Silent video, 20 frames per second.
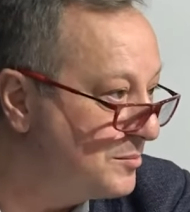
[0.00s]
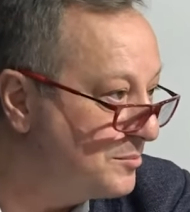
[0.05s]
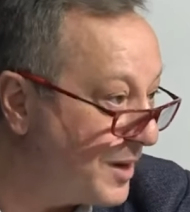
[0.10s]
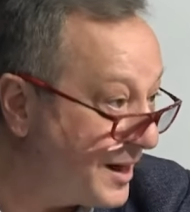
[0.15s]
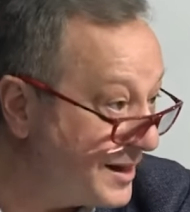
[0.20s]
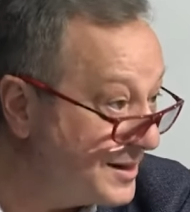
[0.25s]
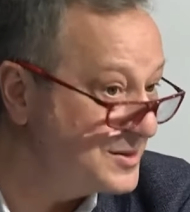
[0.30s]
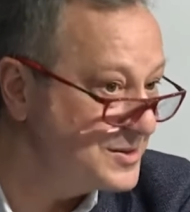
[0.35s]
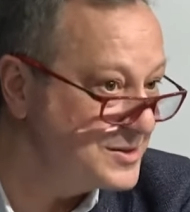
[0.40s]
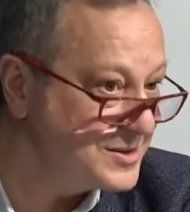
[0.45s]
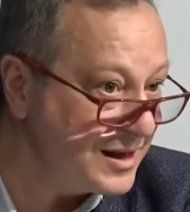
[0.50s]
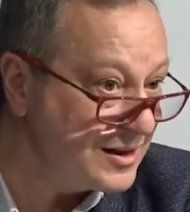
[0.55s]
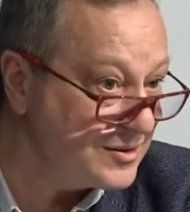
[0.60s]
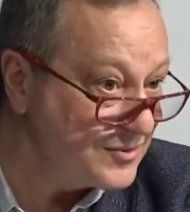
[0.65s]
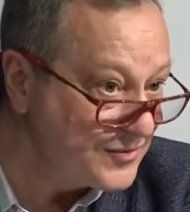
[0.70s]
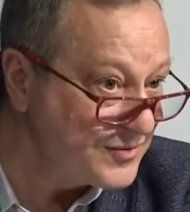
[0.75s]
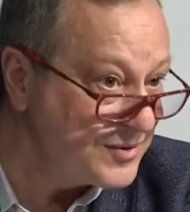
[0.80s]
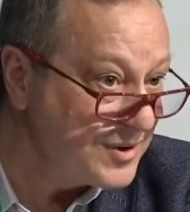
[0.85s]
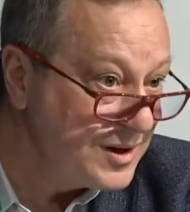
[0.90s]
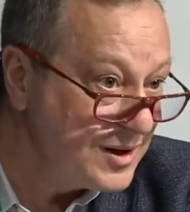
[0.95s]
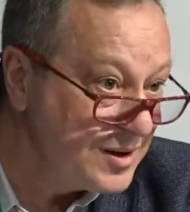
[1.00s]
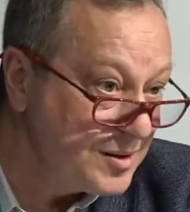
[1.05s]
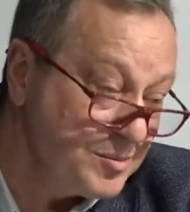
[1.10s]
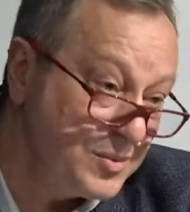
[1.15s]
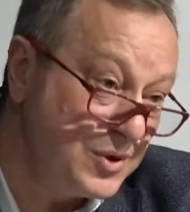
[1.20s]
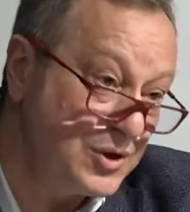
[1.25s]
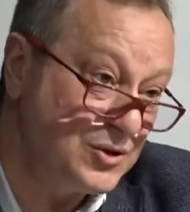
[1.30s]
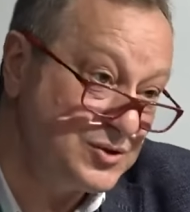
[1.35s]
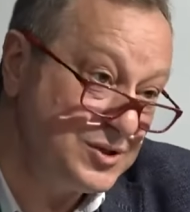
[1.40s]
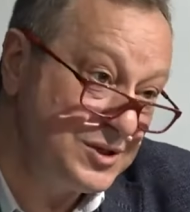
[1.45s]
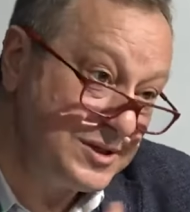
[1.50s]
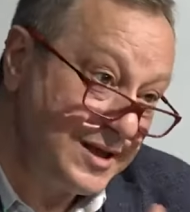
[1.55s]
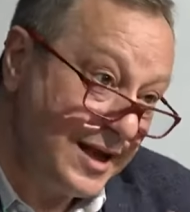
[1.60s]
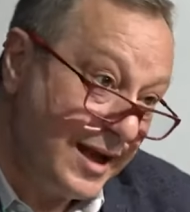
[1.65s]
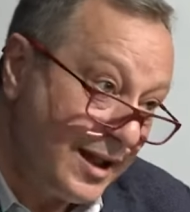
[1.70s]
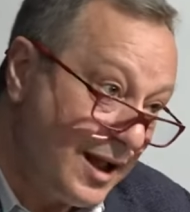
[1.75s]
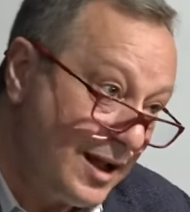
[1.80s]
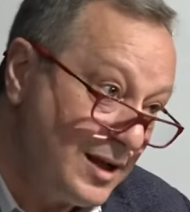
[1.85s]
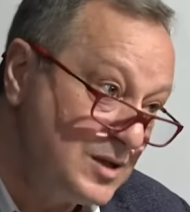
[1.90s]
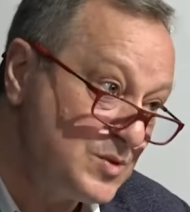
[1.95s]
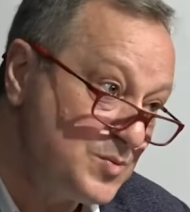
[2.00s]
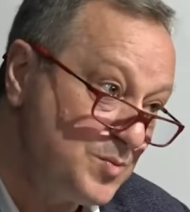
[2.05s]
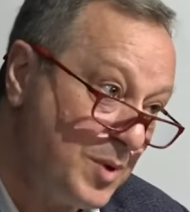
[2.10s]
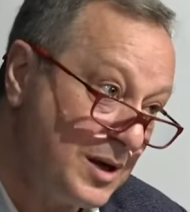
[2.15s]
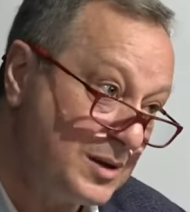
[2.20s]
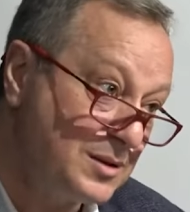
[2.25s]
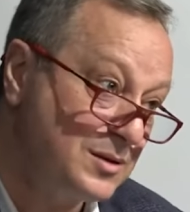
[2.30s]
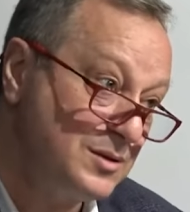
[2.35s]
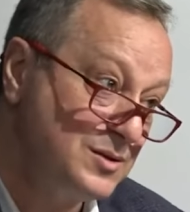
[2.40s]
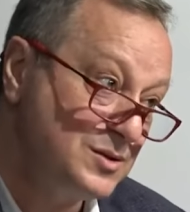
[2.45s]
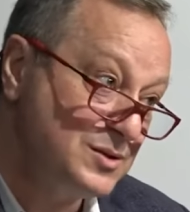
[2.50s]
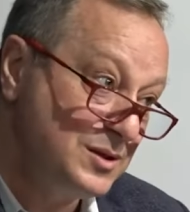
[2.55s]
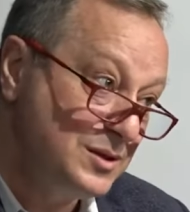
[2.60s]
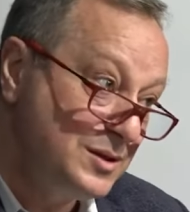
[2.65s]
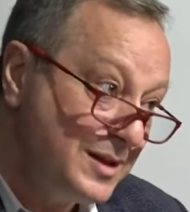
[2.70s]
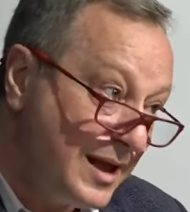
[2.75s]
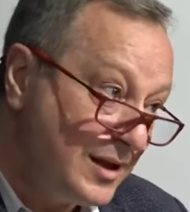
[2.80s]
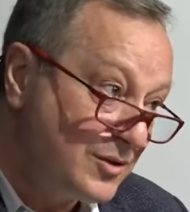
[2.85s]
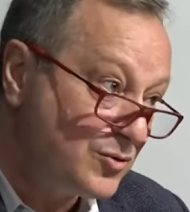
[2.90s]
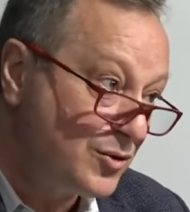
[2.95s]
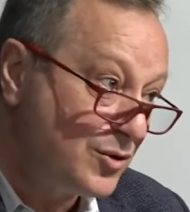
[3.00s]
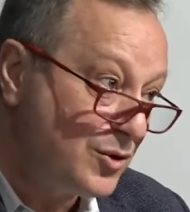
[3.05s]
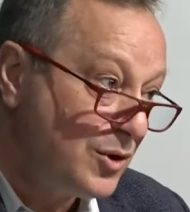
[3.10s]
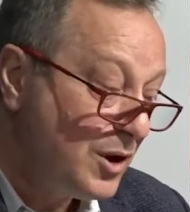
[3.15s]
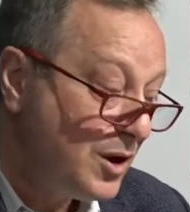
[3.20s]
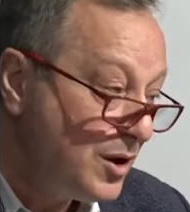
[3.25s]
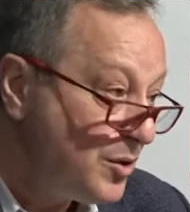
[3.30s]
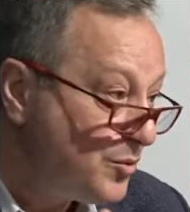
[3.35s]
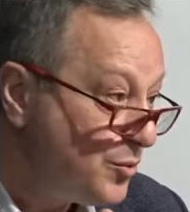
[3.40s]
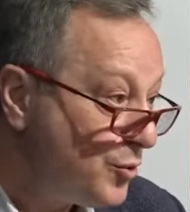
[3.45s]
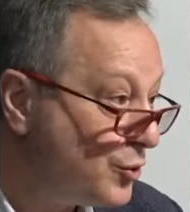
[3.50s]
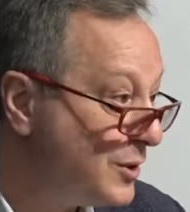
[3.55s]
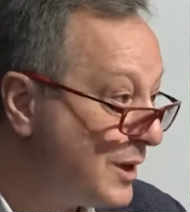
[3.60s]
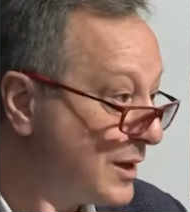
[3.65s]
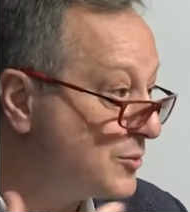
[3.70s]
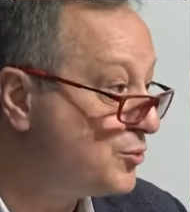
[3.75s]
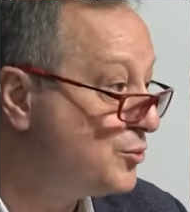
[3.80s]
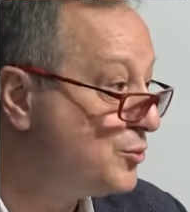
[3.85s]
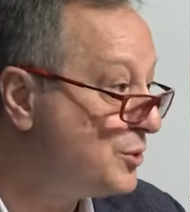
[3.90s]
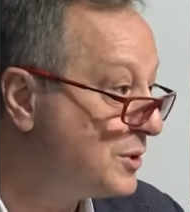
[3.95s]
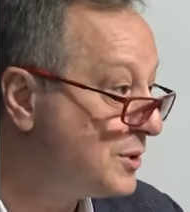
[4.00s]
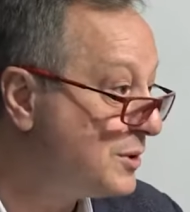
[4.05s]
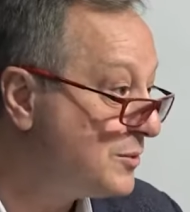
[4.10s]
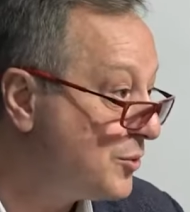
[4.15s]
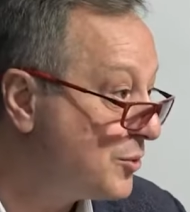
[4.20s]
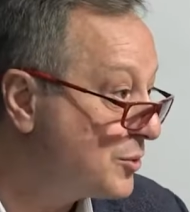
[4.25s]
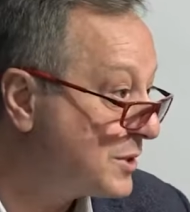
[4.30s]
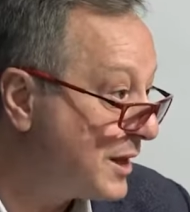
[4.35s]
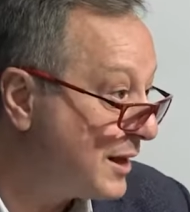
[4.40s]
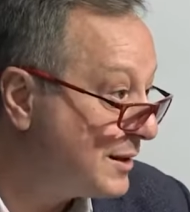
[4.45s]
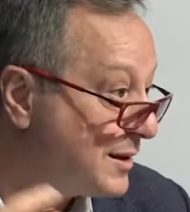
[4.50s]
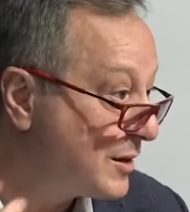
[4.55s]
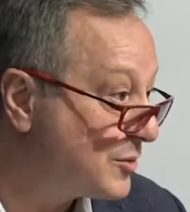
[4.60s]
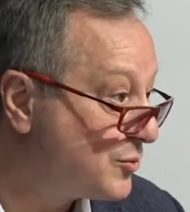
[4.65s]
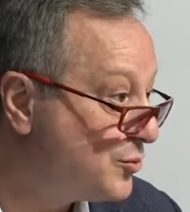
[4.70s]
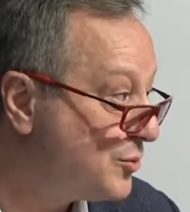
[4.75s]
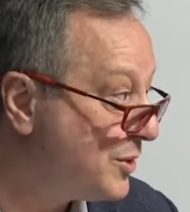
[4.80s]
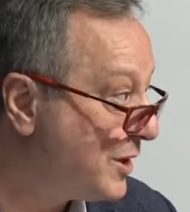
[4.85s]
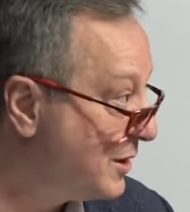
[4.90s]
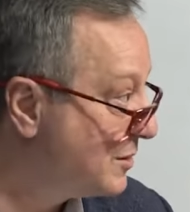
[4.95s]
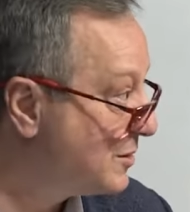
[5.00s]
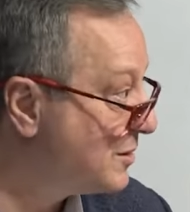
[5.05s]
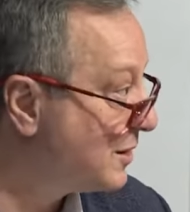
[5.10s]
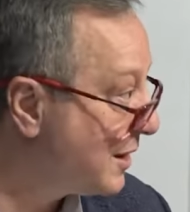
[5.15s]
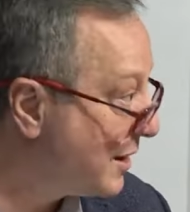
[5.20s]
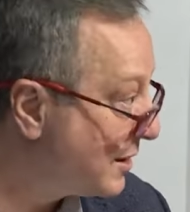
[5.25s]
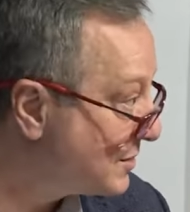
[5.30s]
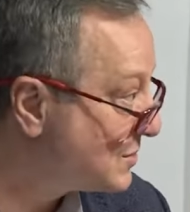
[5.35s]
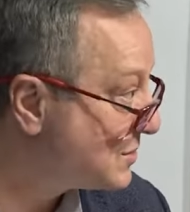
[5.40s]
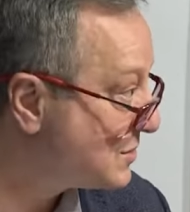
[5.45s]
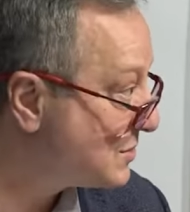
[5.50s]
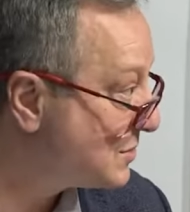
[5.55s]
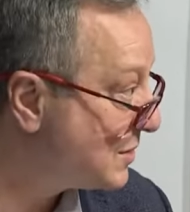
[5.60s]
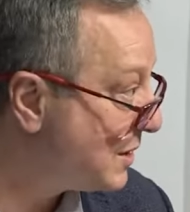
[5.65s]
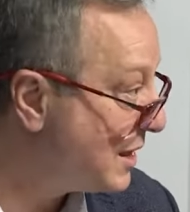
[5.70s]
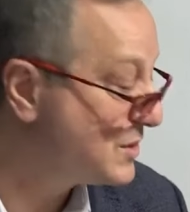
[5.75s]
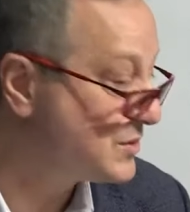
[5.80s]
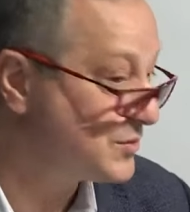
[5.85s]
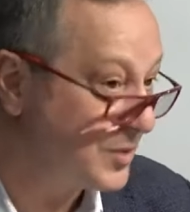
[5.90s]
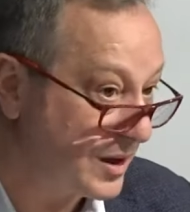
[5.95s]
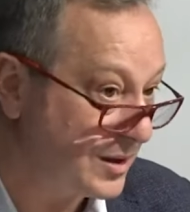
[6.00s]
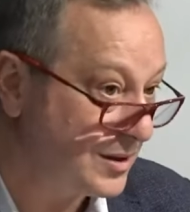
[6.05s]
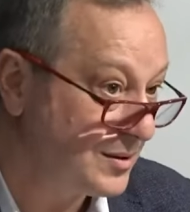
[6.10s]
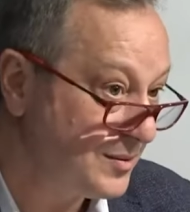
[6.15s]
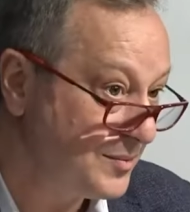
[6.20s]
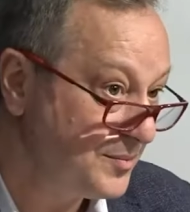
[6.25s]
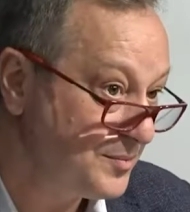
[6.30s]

by itself, because its alliance partners in NATO were not doing or cannot do anything else as well.